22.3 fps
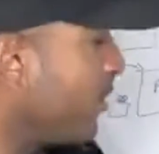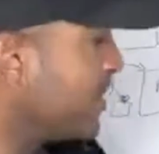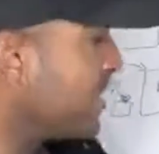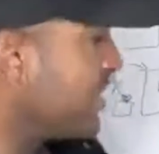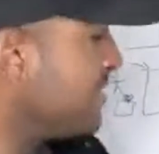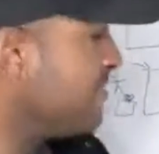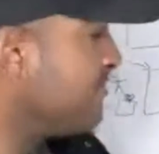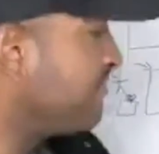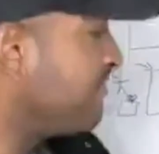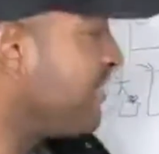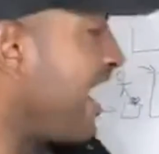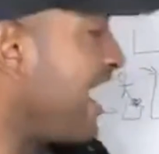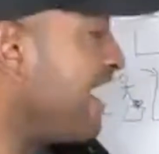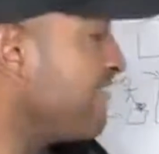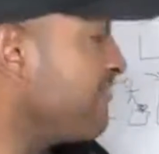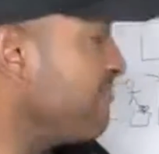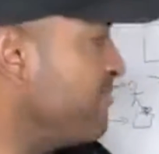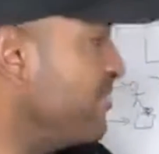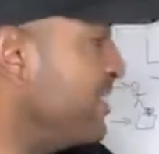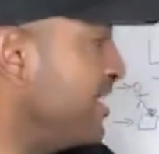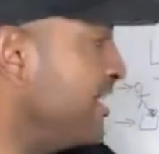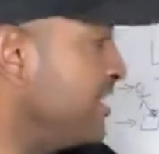within
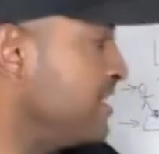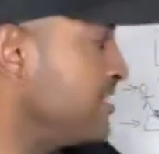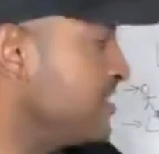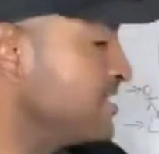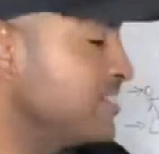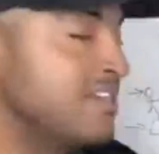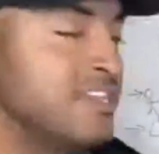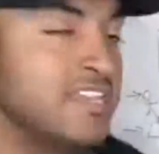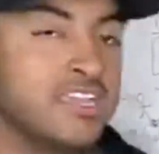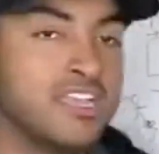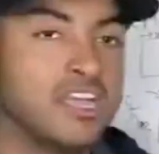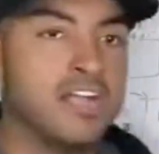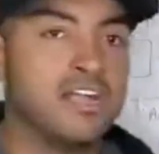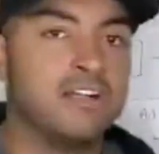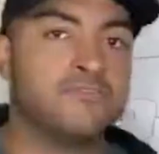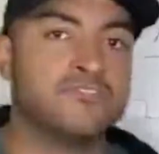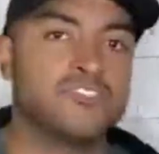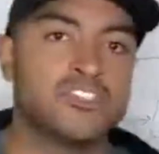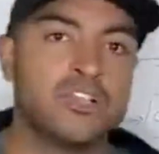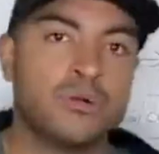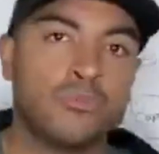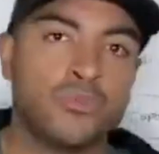5 minutes of
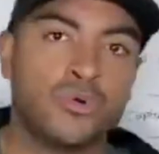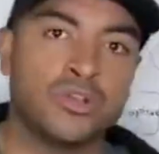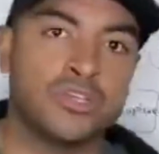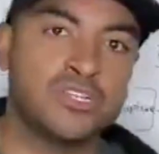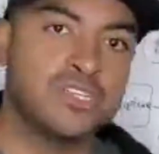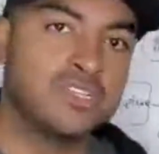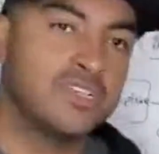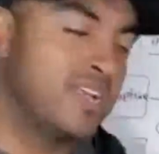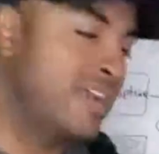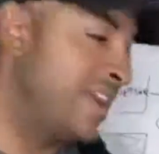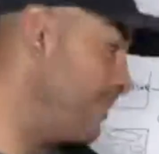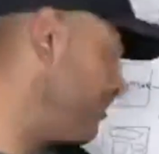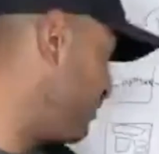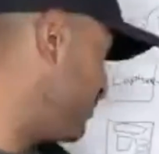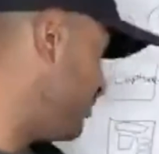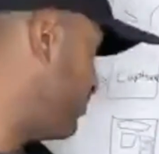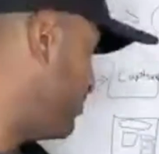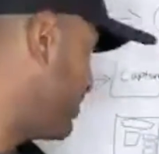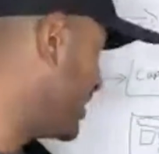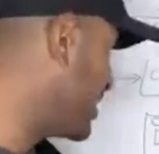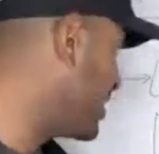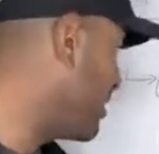someone
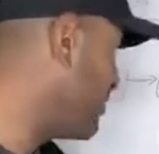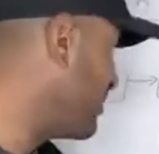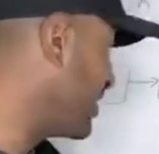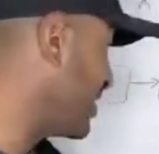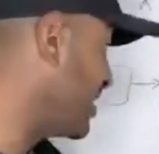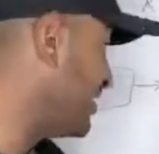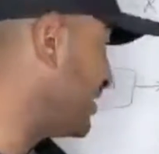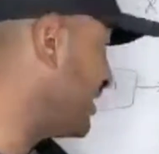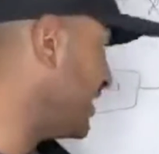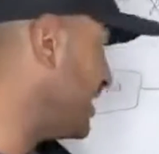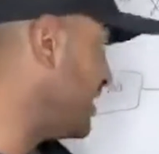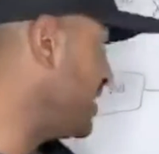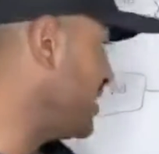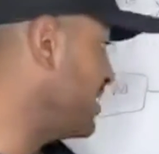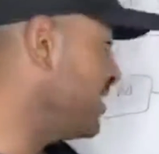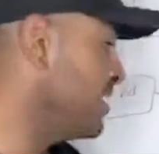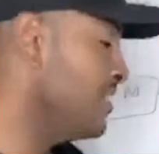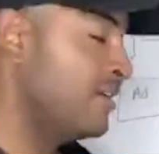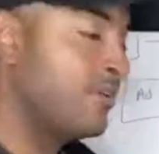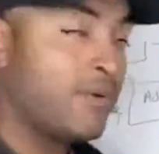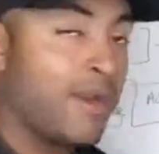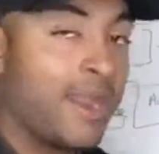becoming a lead,
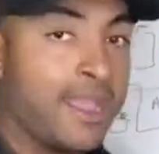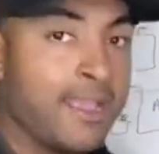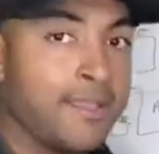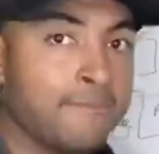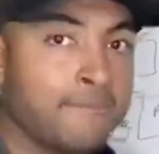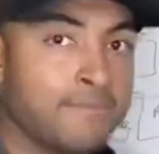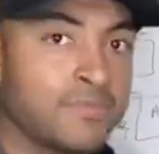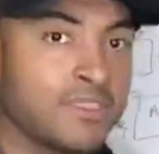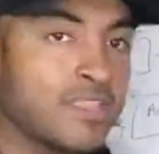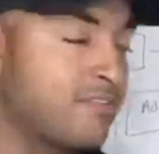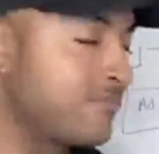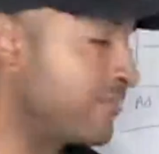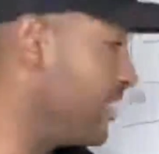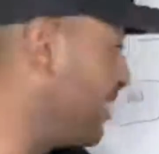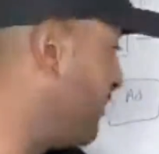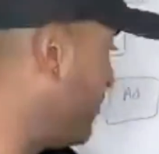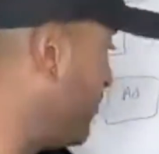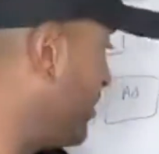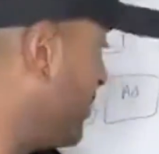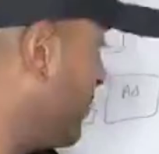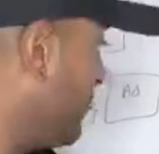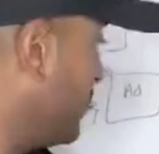right, of
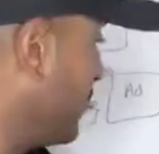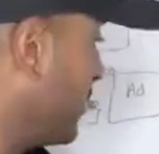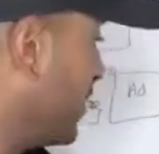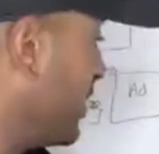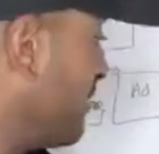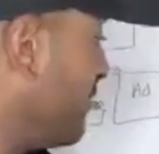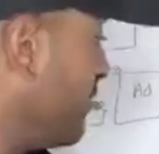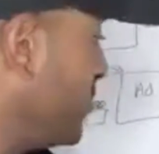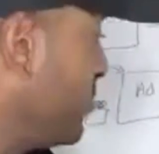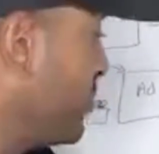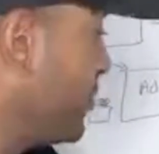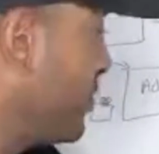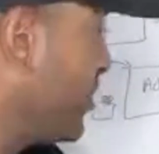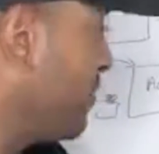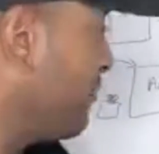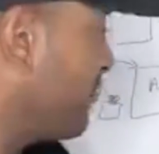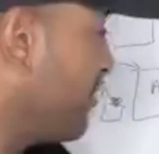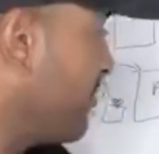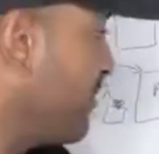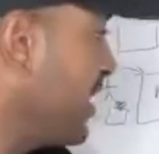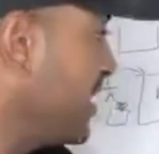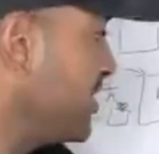giving you their
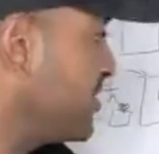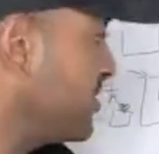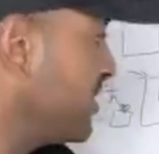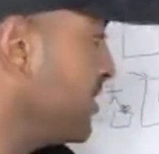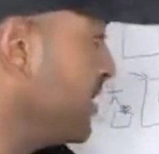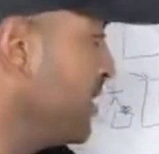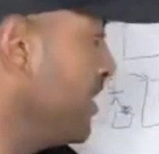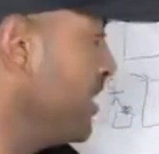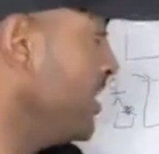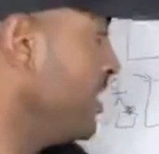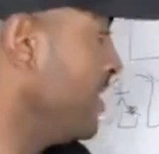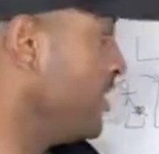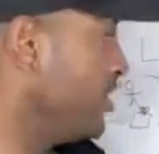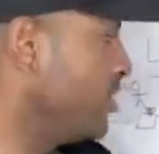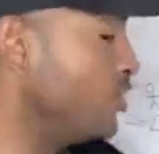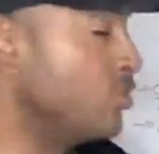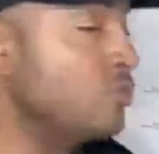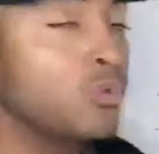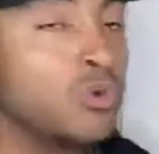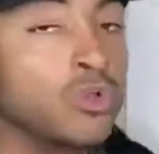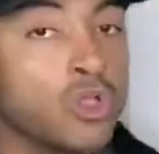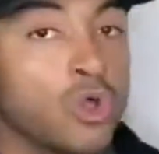information,
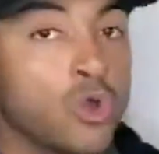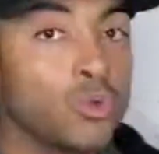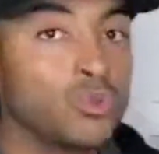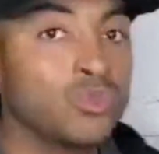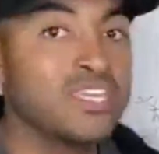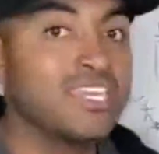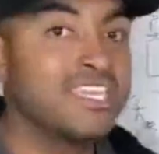you will only